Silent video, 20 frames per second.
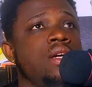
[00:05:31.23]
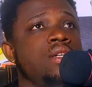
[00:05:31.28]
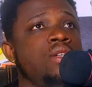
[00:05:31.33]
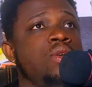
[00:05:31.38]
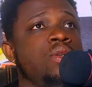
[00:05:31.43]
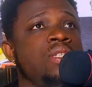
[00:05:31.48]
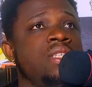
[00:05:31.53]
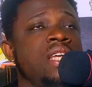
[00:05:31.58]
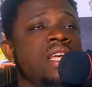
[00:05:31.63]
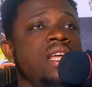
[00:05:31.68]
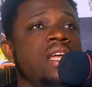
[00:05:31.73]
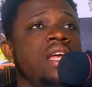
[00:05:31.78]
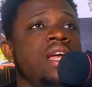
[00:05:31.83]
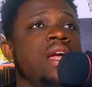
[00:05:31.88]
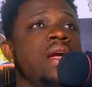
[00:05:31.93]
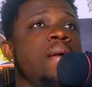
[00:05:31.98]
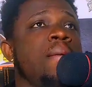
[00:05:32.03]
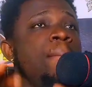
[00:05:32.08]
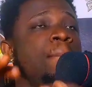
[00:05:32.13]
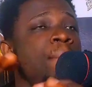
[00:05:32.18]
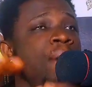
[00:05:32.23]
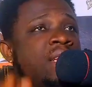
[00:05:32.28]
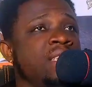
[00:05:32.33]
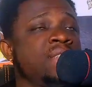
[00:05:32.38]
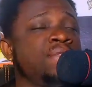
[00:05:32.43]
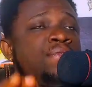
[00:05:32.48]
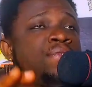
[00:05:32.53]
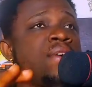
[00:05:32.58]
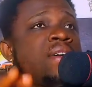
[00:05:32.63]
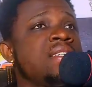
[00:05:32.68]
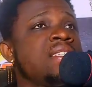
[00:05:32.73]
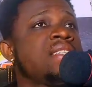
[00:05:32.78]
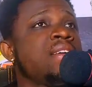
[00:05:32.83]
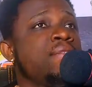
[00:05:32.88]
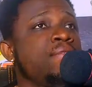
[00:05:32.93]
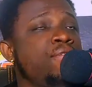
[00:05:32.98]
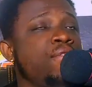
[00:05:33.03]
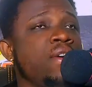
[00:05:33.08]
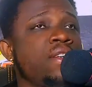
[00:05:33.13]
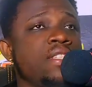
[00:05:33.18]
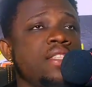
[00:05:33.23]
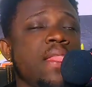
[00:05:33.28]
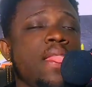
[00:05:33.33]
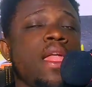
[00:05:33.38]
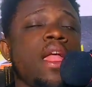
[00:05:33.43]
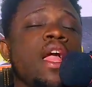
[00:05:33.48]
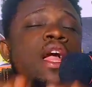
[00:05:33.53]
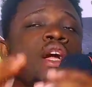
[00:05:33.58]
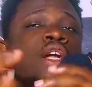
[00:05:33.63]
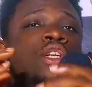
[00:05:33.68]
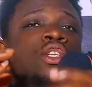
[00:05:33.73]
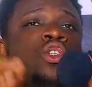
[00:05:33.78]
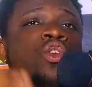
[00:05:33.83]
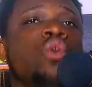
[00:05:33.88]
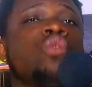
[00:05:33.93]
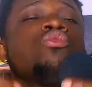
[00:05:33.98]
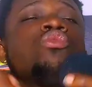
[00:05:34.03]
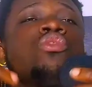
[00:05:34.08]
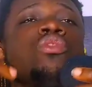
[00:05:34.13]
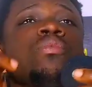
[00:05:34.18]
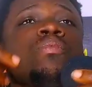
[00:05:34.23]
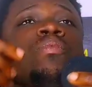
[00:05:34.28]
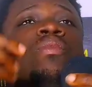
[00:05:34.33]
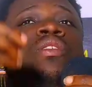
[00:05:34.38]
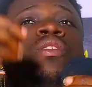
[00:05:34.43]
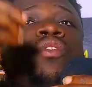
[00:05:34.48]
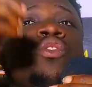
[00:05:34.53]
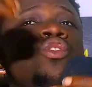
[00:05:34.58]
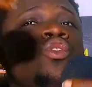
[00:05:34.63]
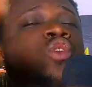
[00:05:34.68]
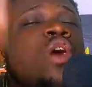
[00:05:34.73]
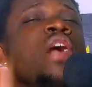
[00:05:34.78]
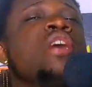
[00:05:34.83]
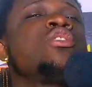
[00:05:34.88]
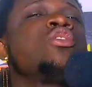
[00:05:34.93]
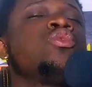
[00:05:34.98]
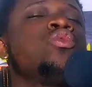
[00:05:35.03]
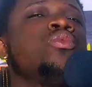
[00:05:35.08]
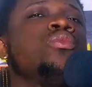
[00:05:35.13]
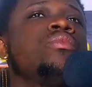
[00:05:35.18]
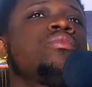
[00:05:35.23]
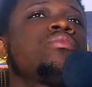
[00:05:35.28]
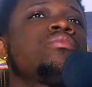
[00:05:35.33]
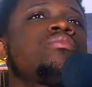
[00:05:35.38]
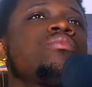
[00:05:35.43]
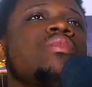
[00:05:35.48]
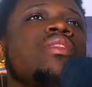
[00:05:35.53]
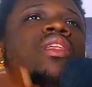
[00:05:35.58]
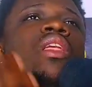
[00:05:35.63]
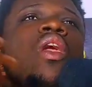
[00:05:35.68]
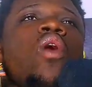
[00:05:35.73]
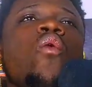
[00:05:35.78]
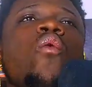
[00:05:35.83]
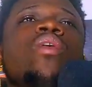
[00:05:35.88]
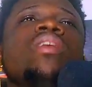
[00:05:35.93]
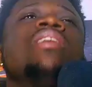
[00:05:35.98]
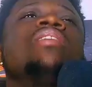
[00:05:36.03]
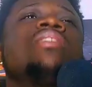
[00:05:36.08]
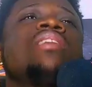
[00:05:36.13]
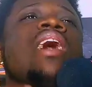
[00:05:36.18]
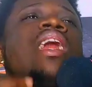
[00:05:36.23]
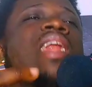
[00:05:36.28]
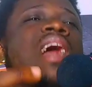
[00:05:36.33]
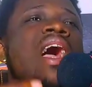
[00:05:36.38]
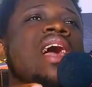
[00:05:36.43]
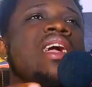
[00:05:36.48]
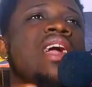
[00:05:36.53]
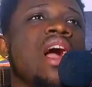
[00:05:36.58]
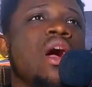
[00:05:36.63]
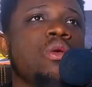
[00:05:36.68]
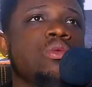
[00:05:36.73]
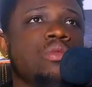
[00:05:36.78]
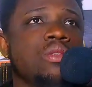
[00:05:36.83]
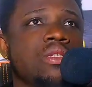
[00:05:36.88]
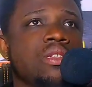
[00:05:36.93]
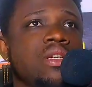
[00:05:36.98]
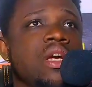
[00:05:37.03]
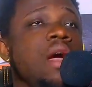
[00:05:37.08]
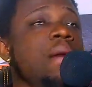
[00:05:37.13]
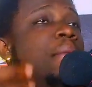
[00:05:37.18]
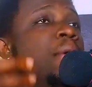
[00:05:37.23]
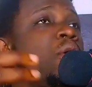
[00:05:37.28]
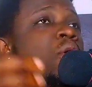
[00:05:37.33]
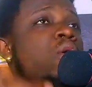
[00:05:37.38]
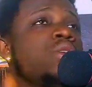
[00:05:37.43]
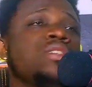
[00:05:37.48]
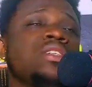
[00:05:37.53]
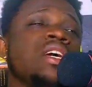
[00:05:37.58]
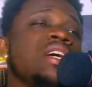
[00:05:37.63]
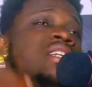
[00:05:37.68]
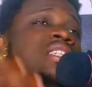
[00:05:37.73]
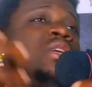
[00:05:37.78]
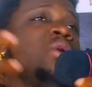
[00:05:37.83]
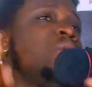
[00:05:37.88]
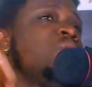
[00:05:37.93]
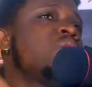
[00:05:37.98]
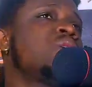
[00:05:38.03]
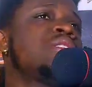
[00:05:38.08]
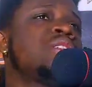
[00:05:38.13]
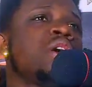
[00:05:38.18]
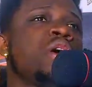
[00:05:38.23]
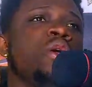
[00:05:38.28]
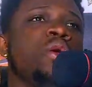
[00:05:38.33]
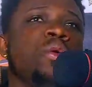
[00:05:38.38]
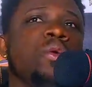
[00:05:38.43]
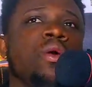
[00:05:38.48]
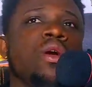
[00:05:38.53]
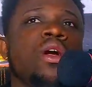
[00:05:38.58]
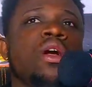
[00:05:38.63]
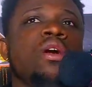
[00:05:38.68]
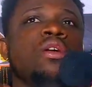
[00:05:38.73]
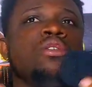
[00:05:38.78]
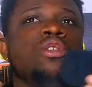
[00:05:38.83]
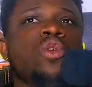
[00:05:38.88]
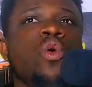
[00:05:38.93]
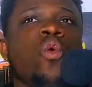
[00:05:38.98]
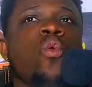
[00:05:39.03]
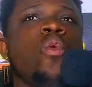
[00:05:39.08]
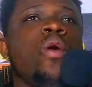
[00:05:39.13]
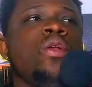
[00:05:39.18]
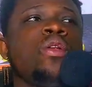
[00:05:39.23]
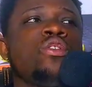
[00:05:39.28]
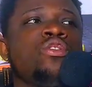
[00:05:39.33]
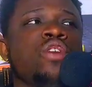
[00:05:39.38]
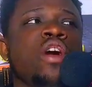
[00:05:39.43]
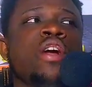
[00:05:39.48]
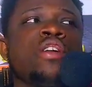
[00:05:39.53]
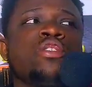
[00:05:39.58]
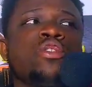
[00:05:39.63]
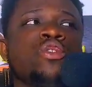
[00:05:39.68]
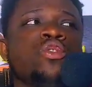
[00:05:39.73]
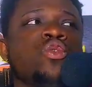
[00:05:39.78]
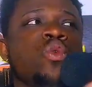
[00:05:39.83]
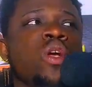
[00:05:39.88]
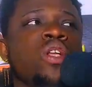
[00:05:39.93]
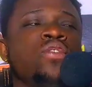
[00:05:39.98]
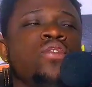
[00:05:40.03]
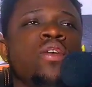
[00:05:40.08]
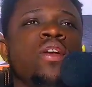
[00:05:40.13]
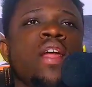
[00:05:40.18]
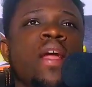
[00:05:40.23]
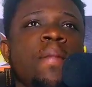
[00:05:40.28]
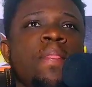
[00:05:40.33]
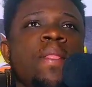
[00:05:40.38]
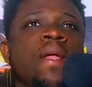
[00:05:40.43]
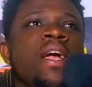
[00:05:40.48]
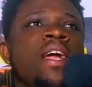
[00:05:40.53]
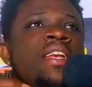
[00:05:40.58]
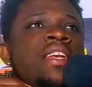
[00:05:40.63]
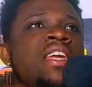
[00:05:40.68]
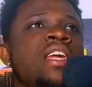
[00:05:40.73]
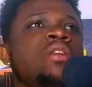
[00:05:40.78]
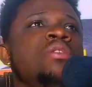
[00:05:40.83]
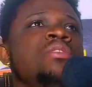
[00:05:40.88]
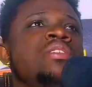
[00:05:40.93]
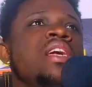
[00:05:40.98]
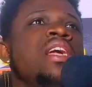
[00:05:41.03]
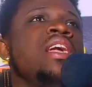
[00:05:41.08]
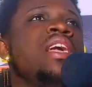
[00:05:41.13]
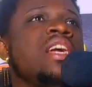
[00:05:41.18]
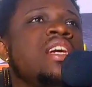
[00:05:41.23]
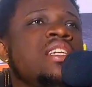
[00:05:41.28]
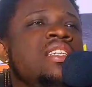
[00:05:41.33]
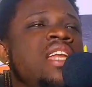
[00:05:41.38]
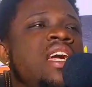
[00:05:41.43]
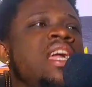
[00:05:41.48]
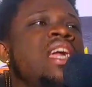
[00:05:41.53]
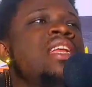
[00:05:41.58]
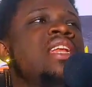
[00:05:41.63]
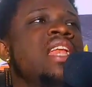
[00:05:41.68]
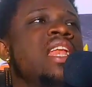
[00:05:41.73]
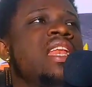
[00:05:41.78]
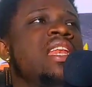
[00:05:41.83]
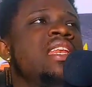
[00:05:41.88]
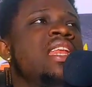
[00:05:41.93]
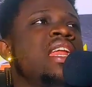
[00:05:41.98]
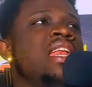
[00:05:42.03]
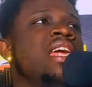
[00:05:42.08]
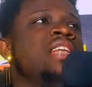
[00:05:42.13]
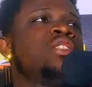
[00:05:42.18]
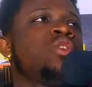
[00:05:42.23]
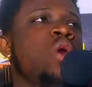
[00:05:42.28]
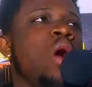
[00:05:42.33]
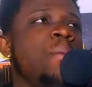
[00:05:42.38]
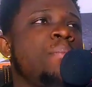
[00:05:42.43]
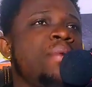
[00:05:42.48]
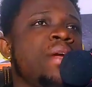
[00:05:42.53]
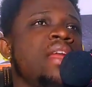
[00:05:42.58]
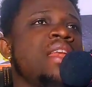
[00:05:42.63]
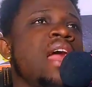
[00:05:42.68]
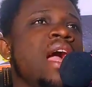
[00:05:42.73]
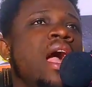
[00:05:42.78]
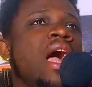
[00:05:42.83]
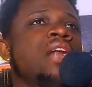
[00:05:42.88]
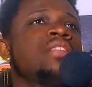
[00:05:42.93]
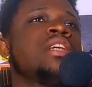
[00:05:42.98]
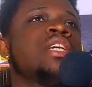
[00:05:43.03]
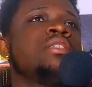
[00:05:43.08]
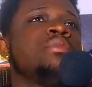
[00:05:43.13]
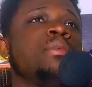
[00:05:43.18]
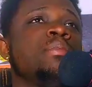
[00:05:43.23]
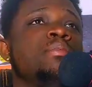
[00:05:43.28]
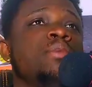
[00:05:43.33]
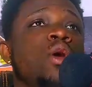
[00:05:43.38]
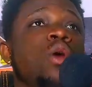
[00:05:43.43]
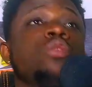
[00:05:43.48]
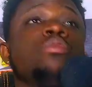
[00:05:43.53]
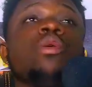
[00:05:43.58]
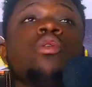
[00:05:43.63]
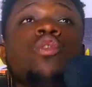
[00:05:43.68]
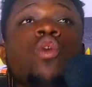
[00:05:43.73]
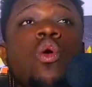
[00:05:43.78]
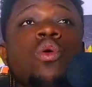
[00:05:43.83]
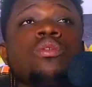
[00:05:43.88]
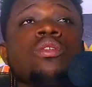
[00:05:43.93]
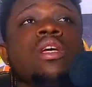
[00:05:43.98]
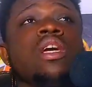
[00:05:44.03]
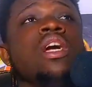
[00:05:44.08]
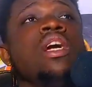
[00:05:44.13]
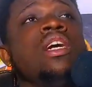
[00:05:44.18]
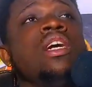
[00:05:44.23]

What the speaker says: You see, but first and first, don't try to register the account because they will not tell you. So when you try to do it for them, then you say that then it will appear the account has been blocked because